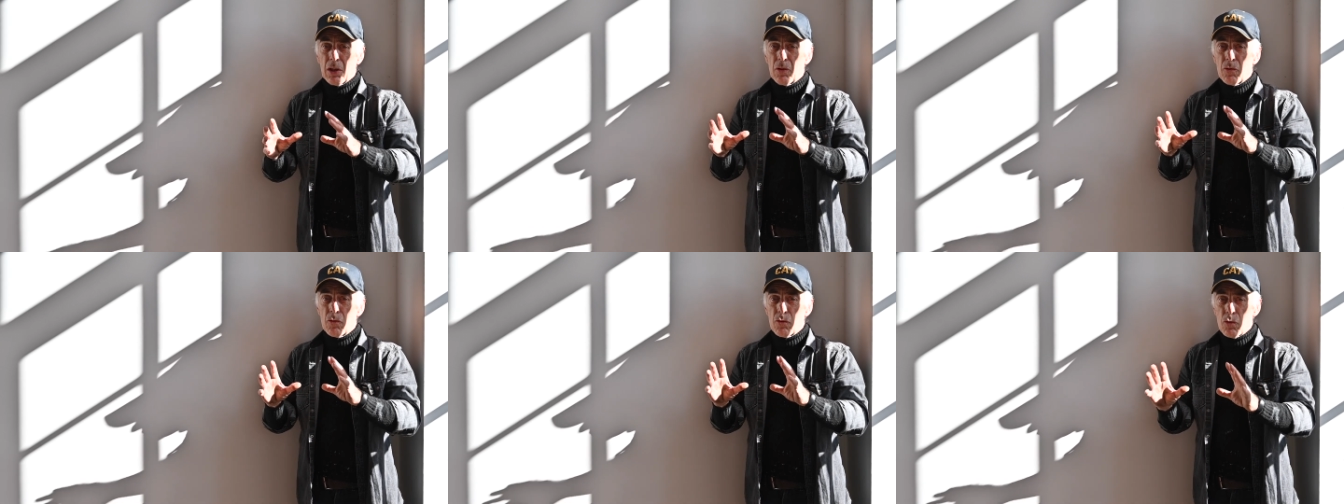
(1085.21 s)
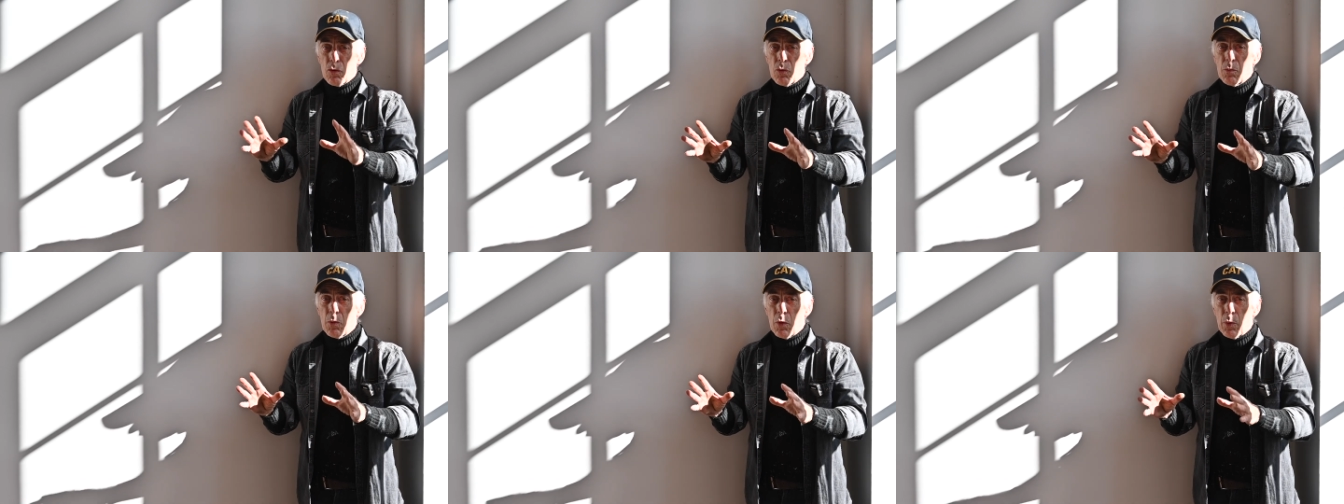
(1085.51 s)

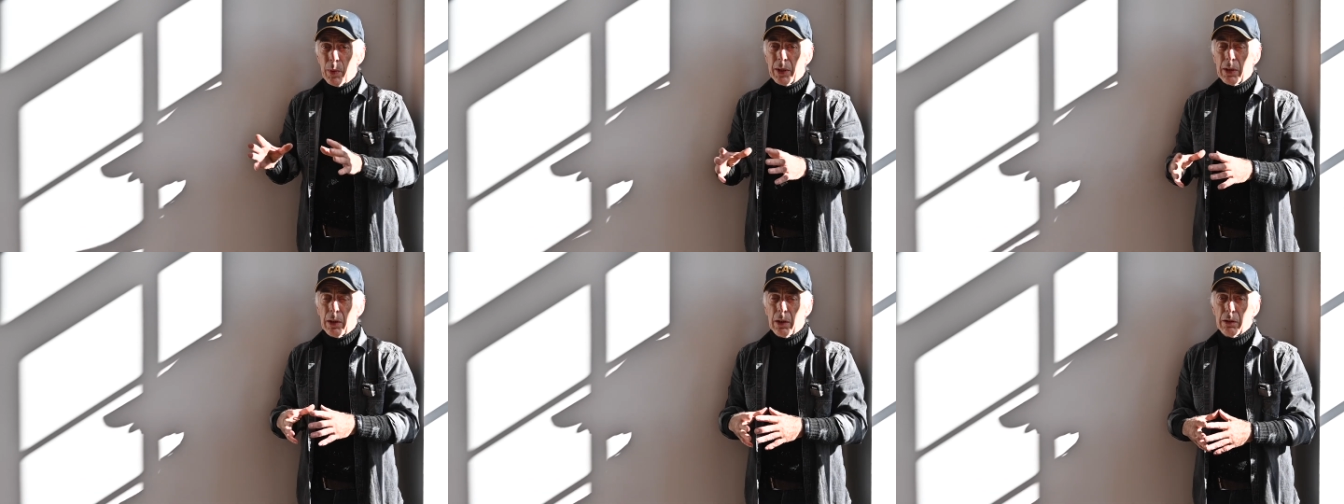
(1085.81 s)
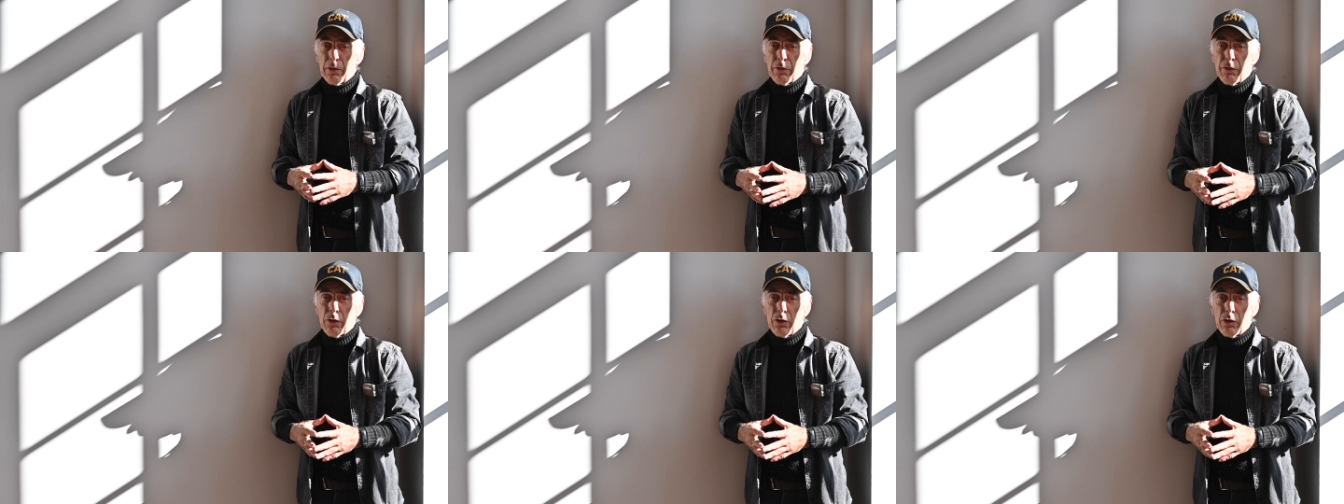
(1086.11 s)
room with all
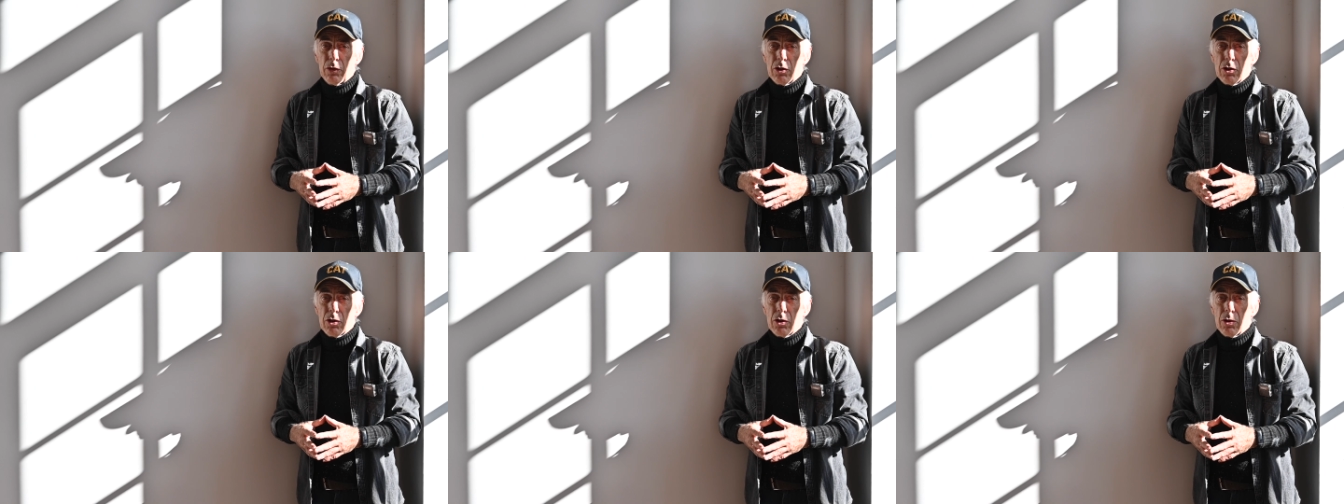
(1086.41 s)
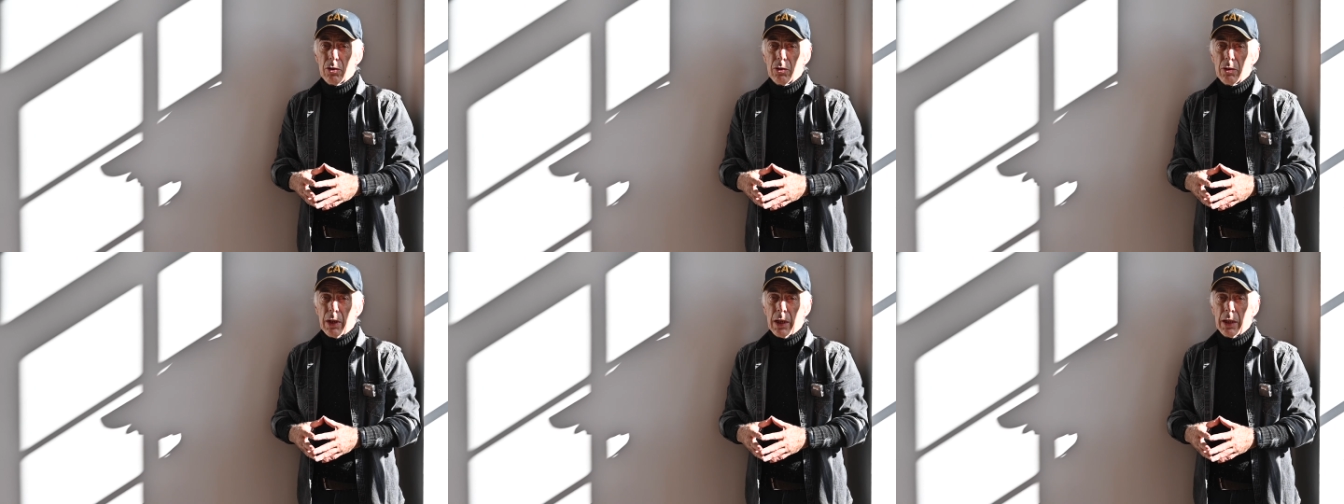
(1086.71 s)
the
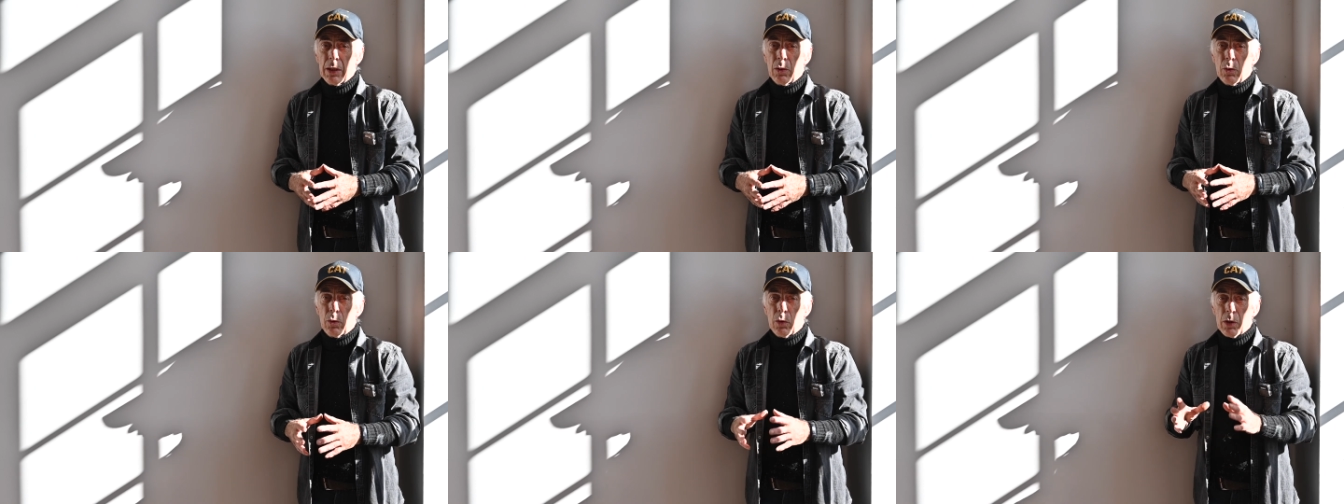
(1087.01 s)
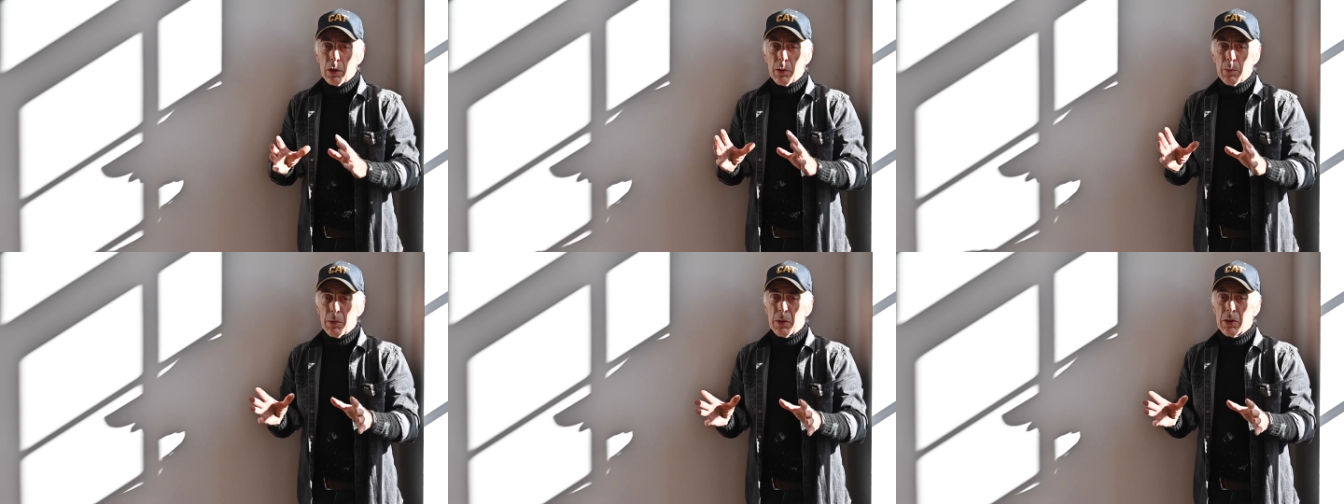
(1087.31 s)
furniture and
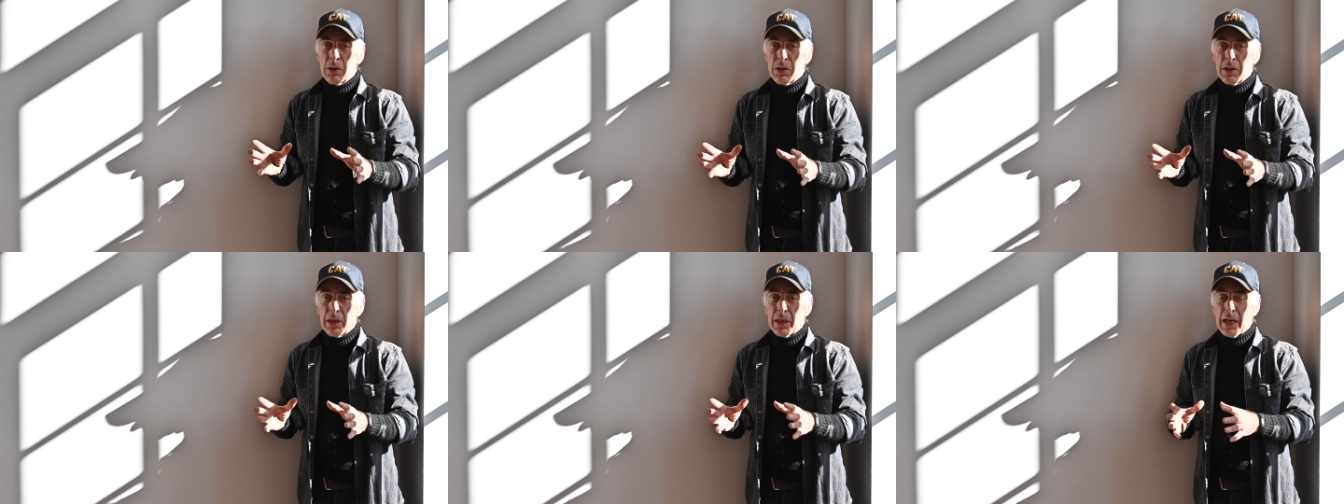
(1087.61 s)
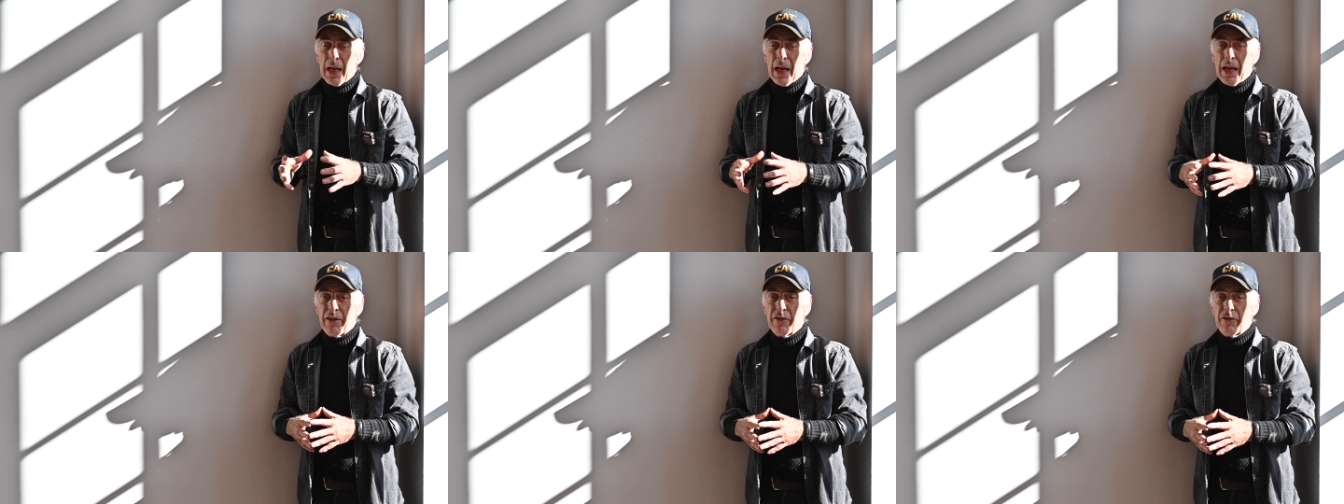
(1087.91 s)
ornaments that
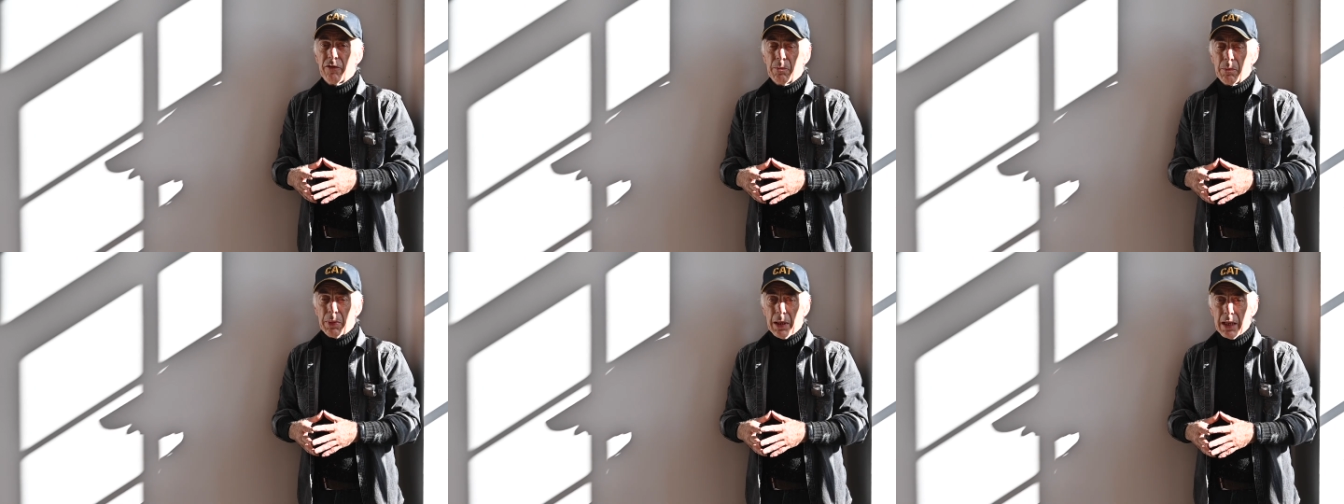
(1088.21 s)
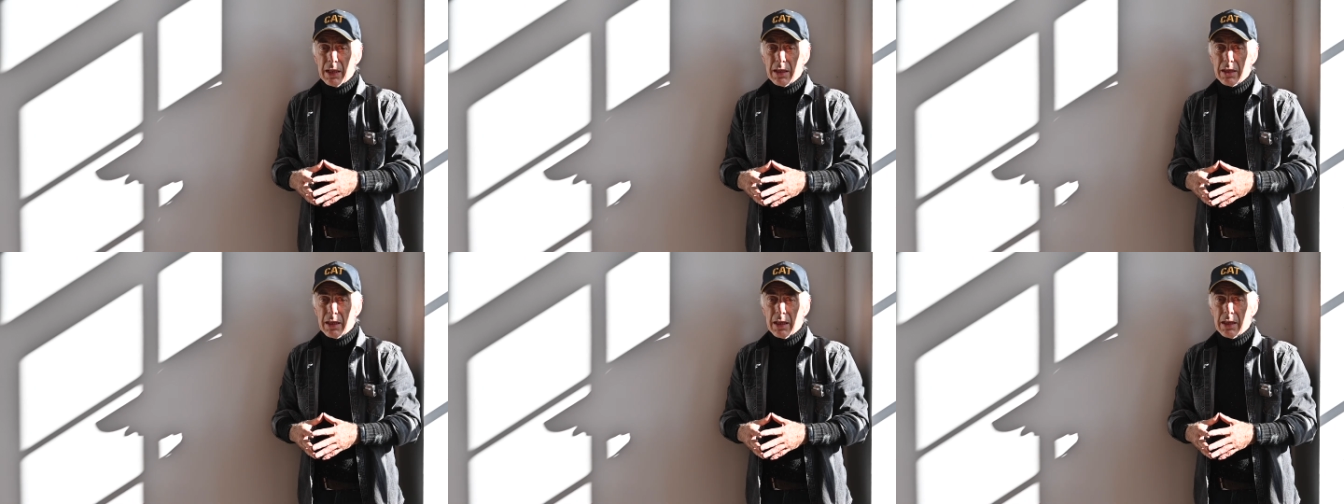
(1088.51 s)
I have
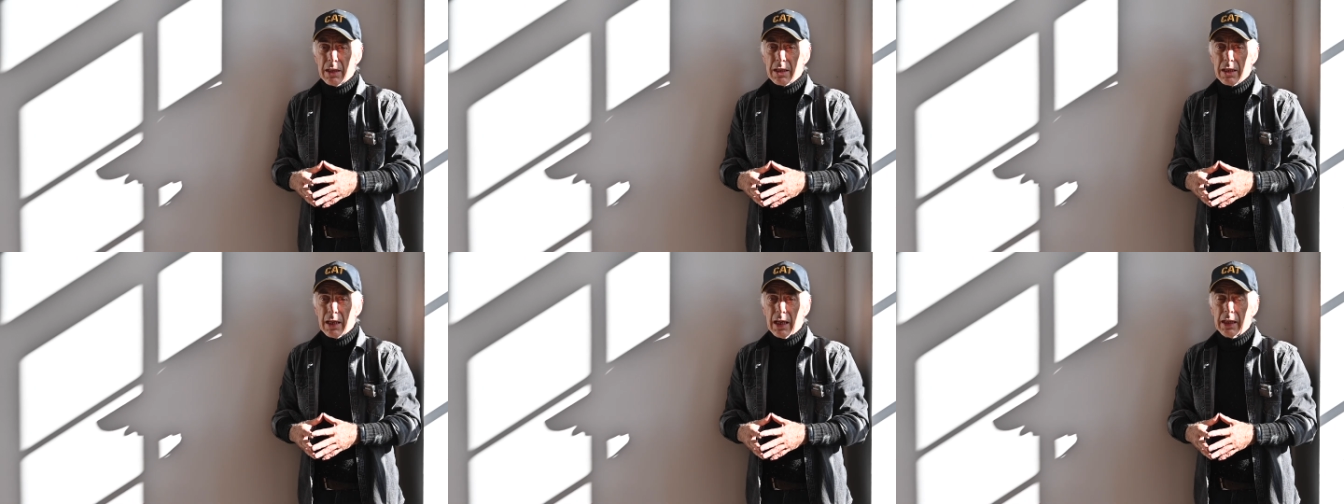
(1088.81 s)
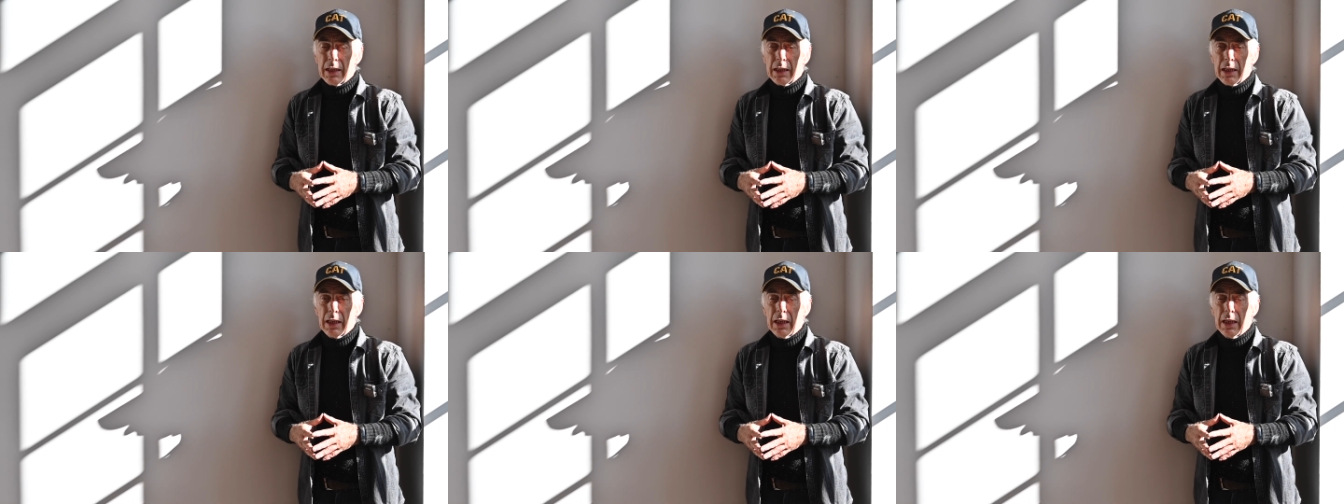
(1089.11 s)
placed inside.